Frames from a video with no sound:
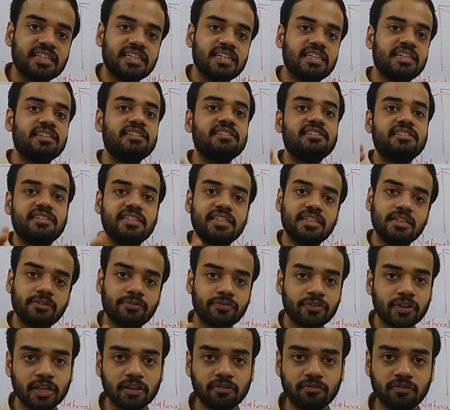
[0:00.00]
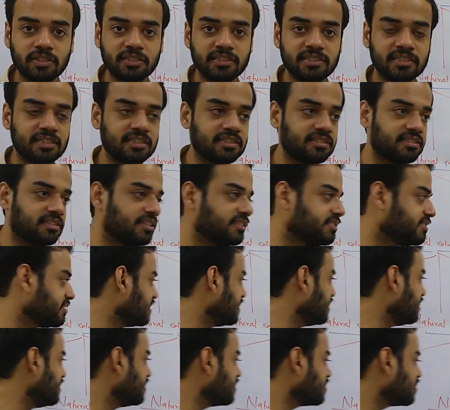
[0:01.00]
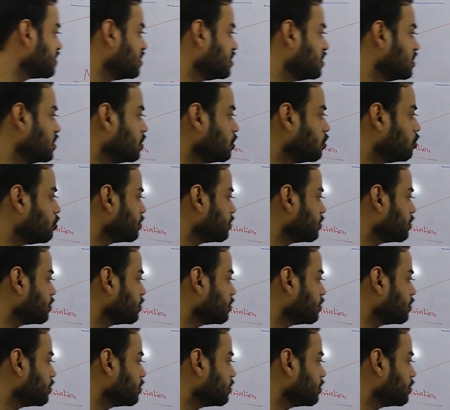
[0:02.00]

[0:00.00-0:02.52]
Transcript: in gene frequency. Is this clear?